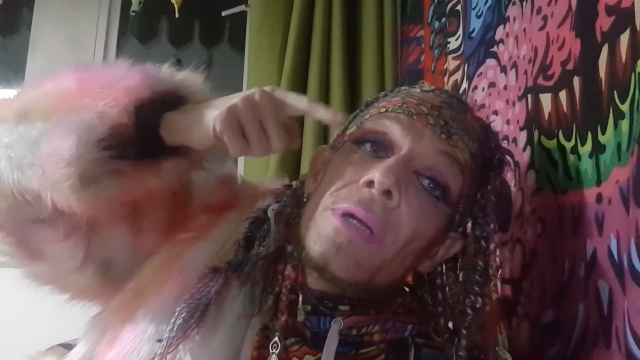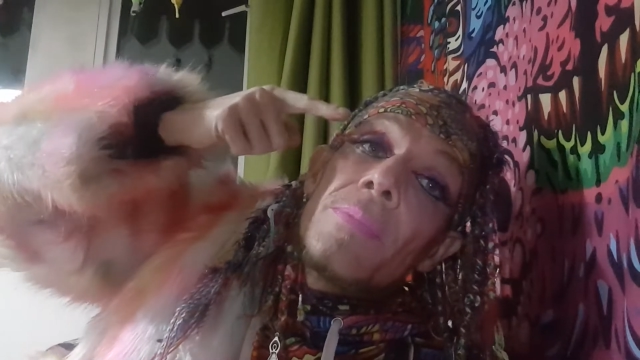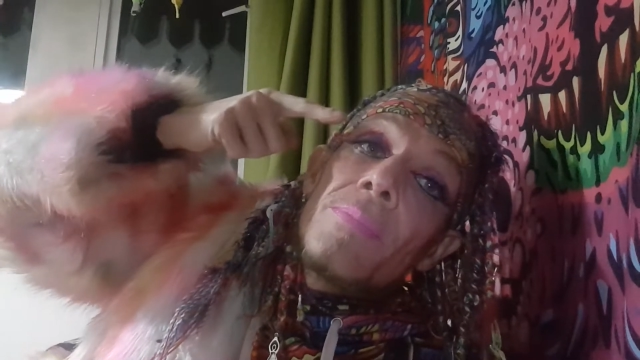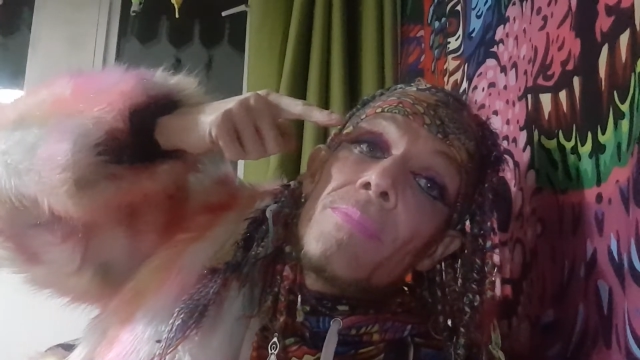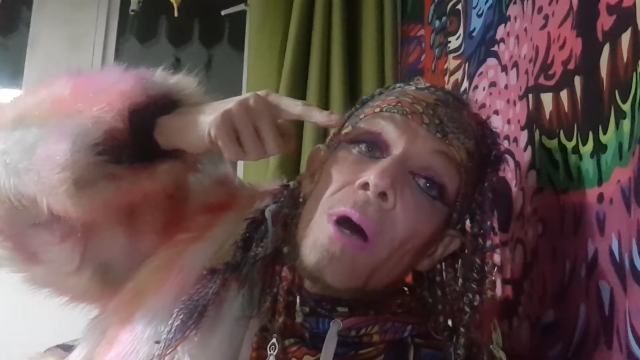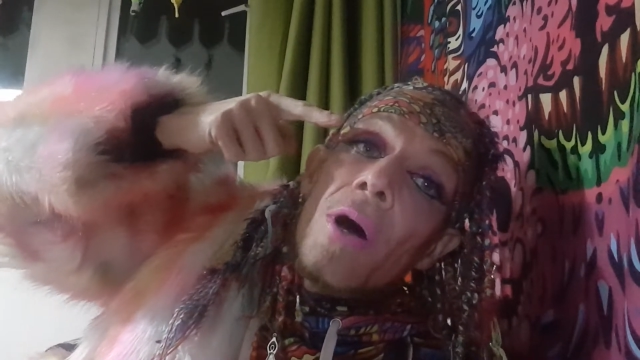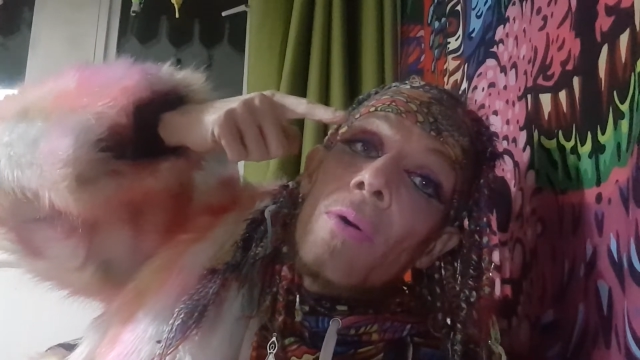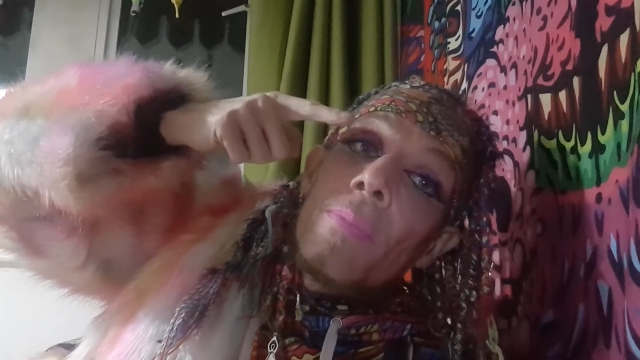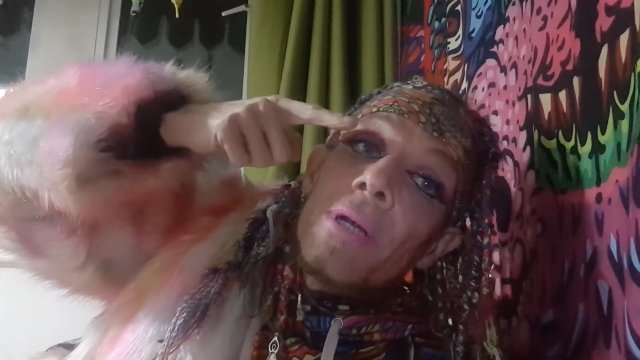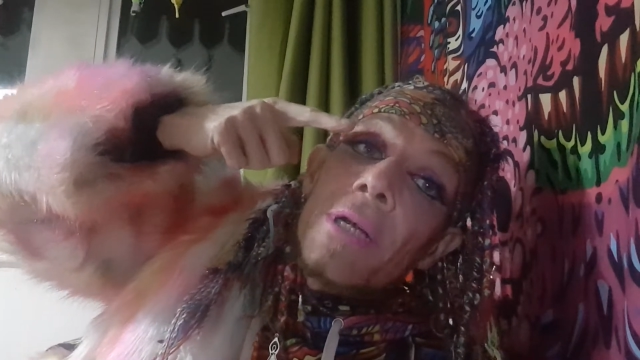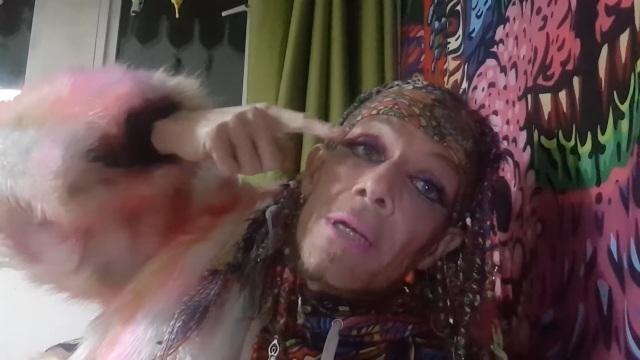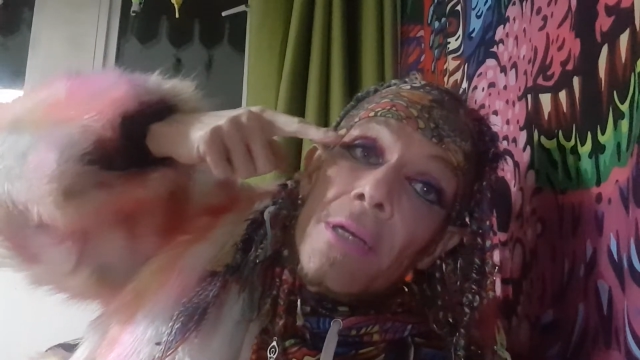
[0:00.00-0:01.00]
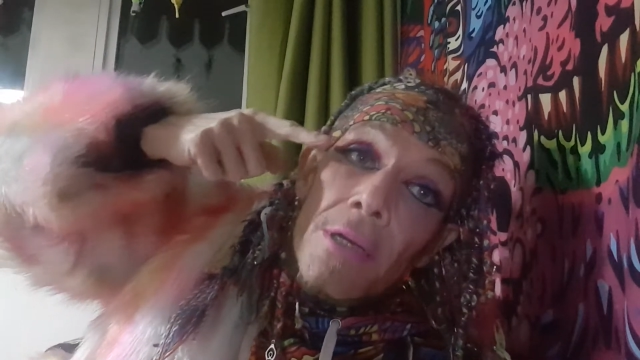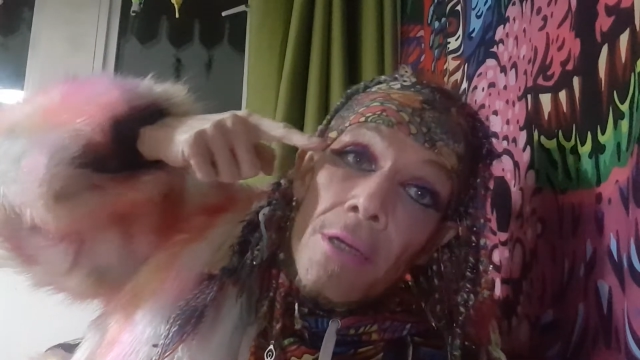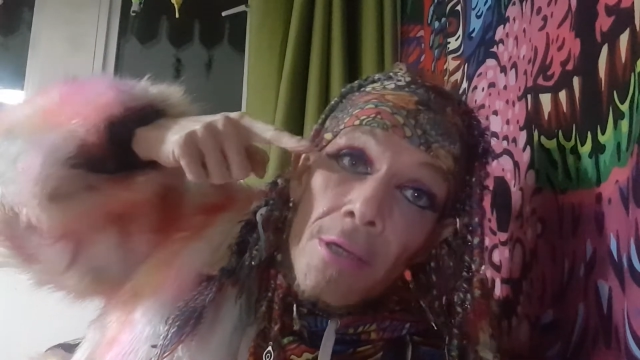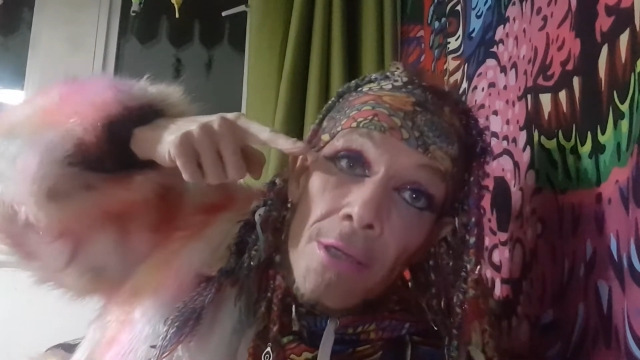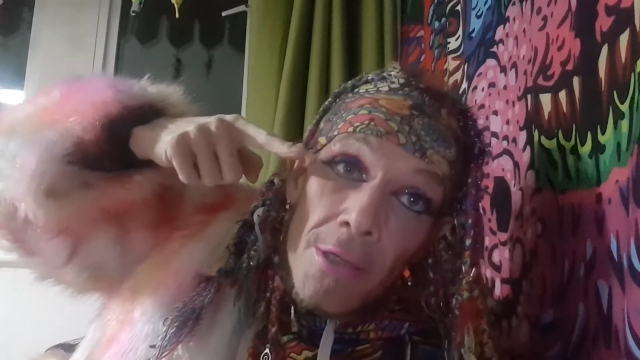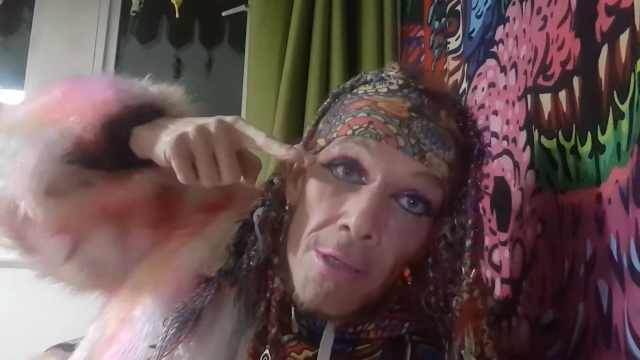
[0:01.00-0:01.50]
and hot pink.
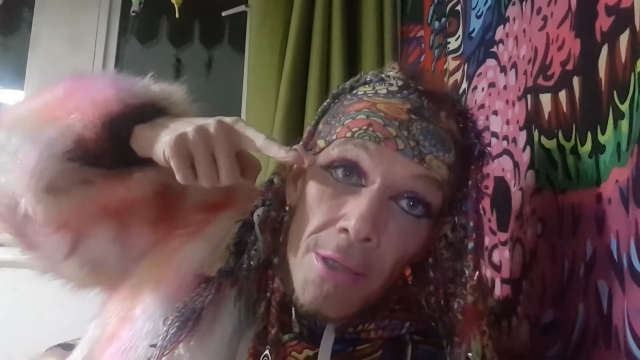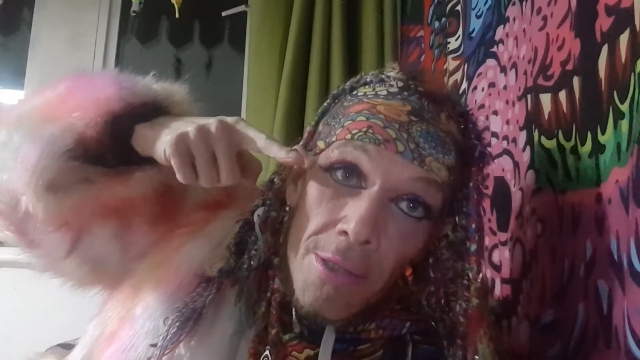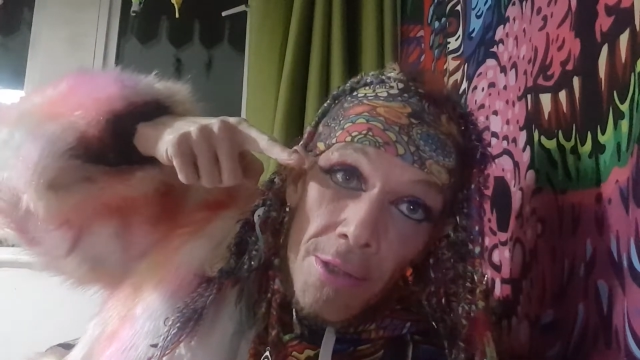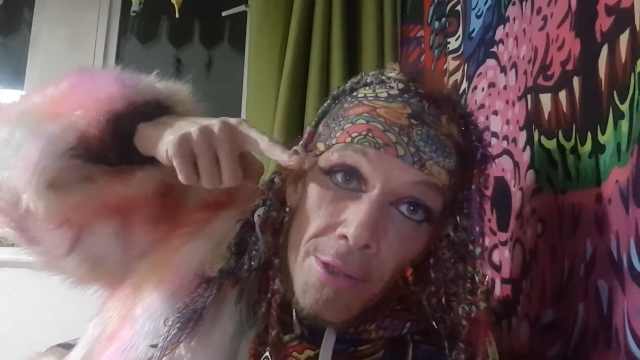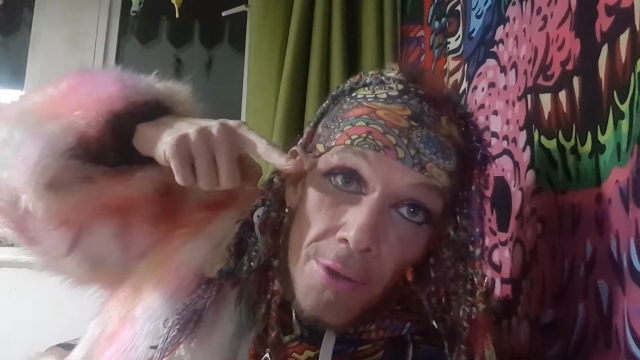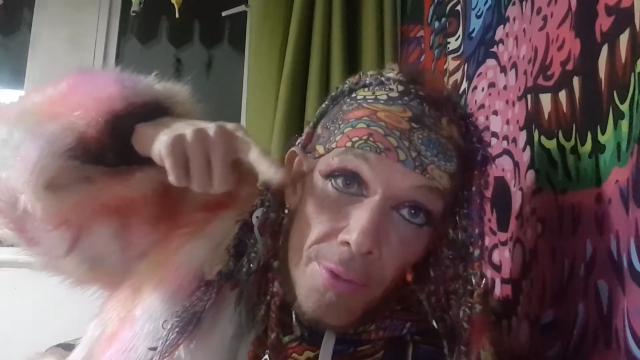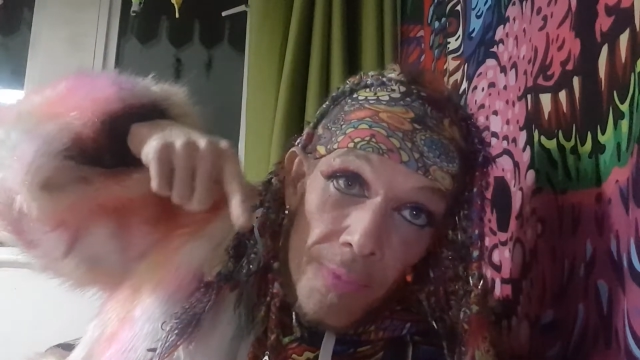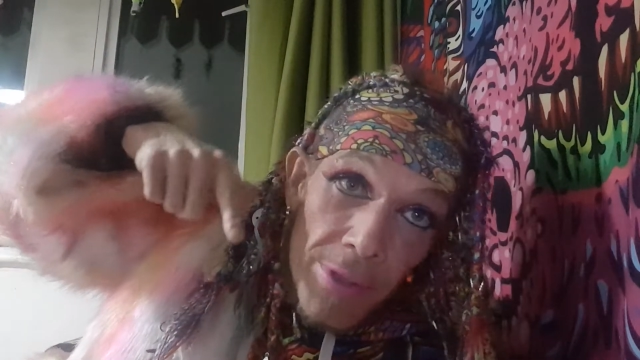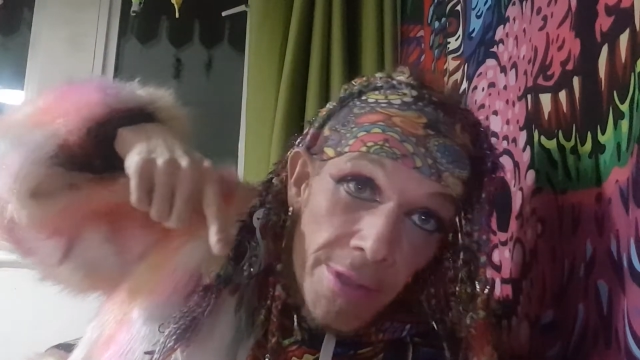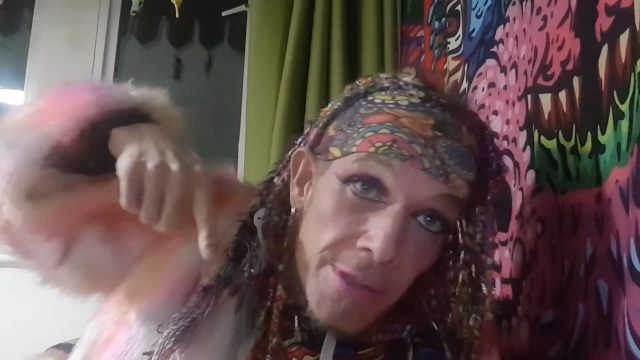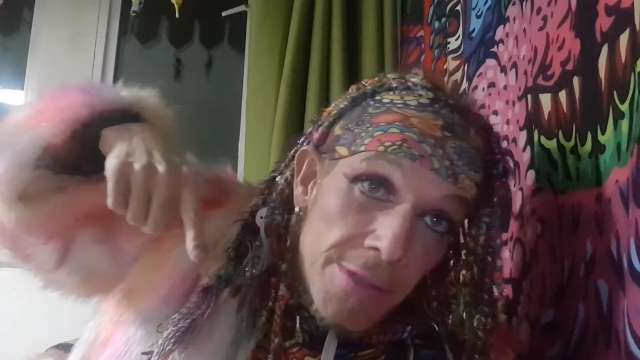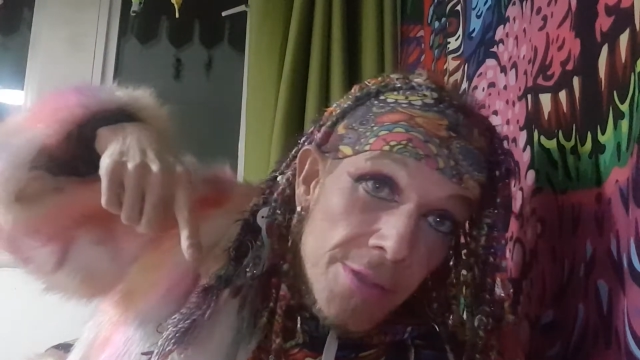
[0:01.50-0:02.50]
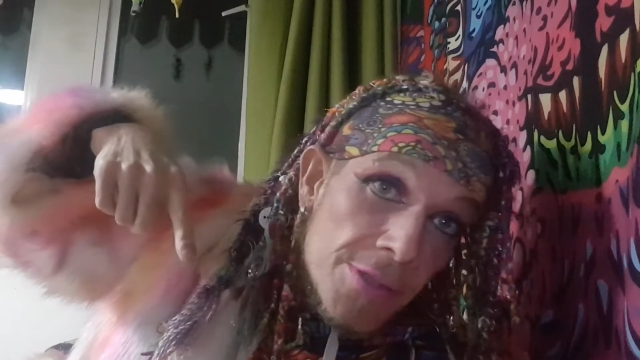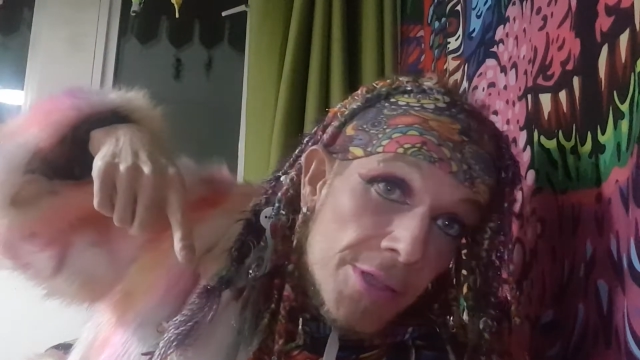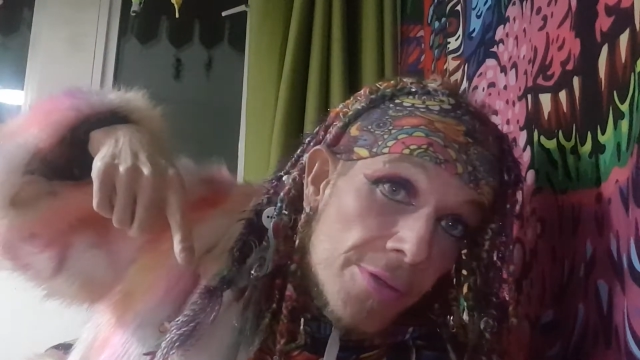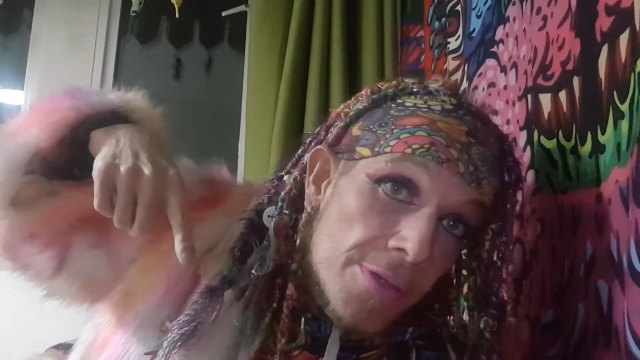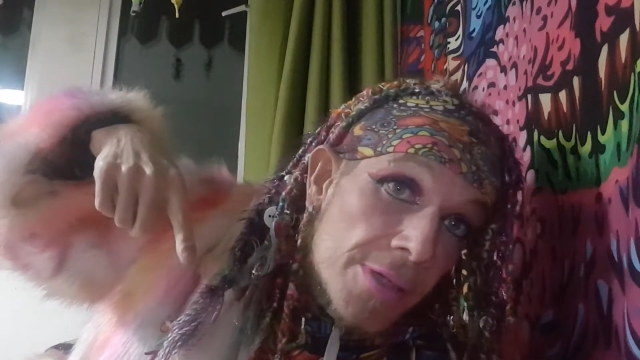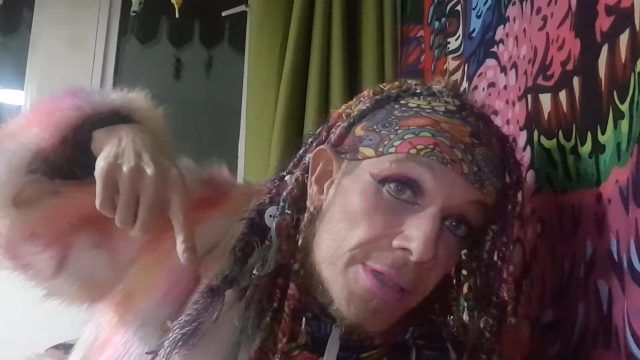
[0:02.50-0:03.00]
The hot pink isn't showing,